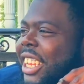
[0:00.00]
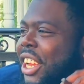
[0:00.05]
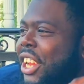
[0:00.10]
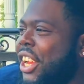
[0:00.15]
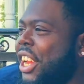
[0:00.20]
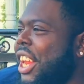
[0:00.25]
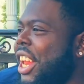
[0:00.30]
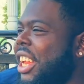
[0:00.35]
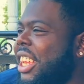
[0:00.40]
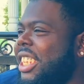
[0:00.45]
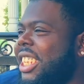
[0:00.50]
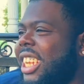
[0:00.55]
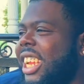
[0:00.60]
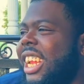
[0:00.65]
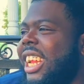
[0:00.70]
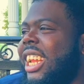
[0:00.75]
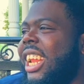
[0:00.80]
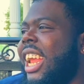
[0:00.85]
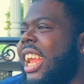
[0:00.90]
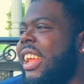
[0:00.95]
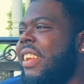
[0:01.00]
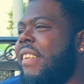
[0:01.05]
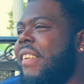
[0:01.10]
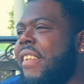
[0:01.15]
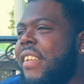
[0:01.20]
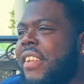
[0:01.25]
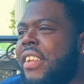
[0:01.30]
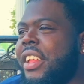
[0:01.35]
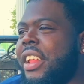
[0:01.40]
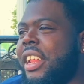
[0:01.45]
But you know what I'm saying? Like,
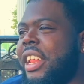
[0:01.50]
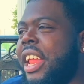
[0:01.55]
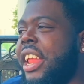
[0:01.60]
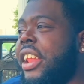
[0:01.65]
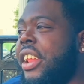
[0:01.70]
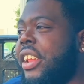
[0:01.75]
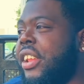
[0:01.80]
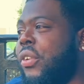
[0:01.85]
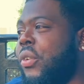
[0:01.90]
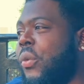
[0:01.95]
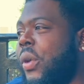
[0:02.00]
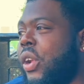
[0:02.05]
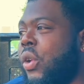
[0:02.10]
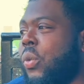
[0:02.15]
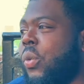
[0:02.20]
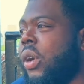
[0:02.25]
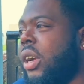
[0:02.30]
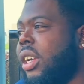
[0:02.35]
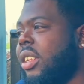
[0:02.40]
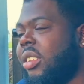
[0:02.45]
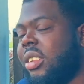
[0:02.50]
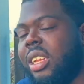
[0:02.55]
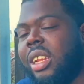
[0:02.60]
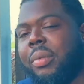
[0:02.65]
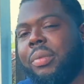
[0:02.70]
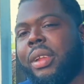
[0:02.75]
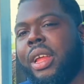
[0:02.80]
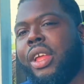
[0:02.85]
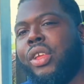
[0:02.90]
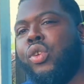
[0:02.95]
the way the world set
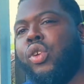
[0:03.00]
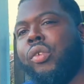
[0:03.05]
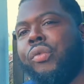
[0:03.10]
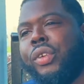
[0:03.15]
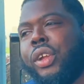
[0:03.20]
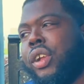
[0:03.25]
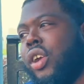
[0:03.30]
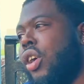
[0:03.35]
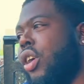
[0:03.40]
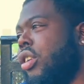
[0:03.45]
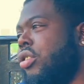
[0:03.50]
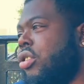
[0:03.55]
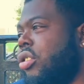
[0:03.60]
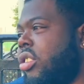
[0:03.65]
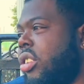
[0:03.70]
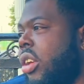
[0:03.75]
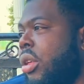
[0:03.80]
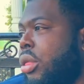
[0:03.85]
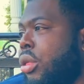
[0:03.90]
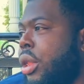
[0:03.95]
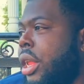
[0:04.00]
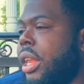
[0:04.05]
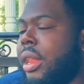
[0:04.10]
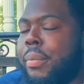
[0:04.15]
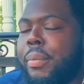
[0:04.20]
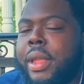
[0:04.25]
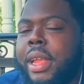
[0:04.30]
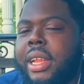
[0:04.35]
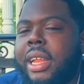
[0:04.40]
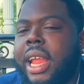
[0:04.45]
up now, you can record yourself, so they
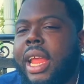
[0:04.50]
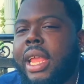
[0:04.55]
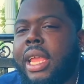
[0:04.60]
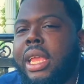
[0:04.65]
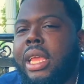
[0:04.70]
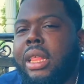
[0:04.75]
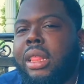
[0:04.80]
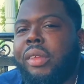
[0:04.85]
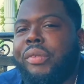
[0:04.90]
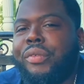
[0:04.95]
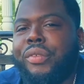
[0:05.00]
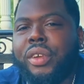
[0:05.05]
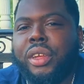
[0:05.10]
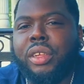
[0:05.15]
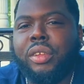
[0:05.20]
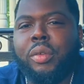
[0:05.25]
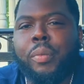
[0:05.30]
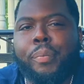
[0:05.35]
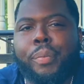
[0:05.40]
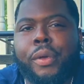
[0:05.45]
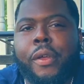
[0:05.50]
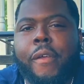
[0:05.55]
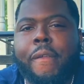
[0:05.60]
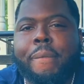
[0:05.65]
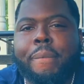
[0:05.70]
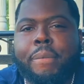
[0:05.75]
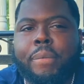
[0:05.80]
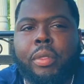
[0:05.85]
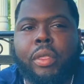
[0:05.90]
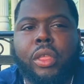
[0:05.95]
done made that easy for you.
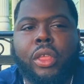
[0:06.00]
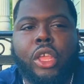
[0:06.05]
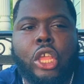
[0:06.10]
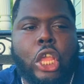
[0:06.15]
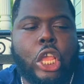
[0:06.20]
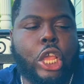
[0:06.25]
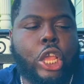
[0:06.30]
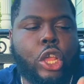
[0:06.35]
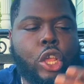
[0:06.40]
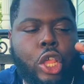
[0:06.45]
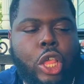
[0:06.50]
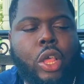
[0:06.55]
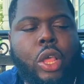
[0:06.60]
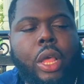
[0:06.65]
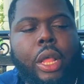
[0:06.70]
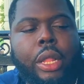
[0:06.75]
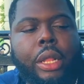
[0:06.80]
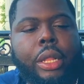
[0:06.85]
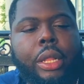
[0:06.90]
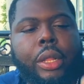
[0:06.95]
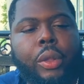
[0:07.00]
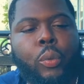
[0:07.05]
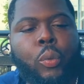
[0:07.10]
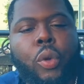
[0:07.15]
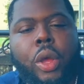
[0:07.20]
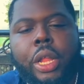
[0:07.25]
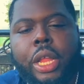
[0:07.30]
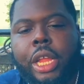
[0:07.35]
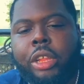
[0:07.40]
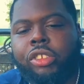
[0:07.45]
But
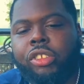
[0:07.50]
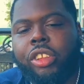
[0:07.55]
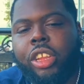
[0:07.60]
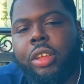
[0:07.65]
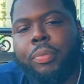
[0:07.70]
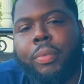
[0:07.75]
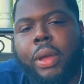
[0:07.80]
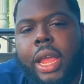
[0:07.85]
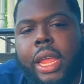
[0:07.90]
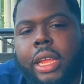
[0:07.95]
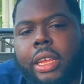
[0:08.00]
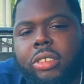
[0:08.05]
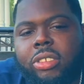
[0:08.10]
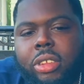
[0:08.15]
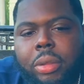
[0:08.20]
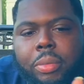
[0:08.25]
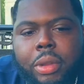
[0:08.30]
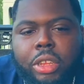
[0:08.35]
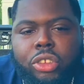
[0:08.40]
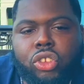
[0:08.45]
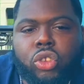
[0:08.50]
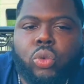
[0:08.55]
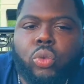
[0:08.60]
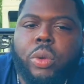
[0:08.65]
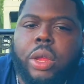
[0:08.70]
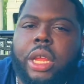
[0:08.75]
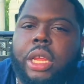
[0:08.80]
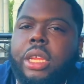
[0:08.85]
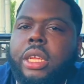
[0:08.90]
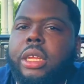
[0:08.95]
one engineer might hear something that
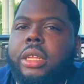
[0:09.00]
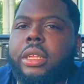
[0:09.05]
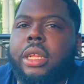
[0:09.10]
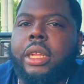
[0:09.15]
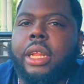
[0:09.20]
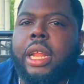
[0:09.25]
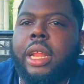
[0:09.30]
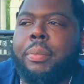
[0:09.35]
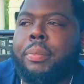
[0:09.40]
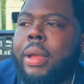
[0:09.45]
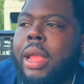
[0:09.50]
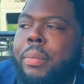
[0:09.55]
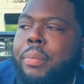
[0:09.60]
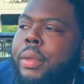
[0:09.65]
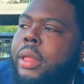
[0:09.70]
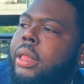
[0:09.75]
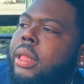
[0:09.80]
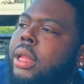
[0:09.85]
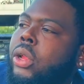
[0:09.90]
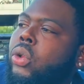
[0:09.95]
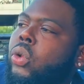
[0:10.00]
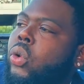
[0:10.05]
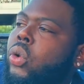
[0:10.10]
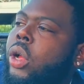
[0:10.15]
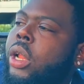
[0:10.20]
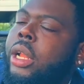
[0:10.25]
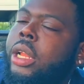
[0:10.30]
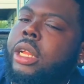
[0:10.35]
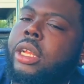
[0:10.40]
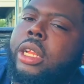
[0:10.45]
you ain't hear, that it might be, you
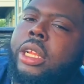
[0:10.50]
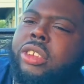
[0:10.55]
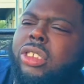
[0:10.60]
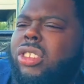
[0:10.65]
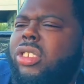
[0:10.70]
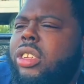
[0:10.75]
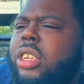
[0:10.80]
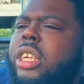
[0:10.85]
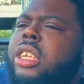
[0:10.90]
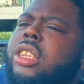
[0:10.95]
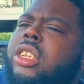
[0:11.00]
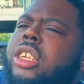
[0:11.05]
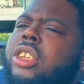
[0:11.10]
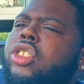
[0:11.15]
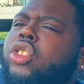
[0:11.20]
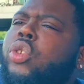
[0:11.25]
know, a little, it's just a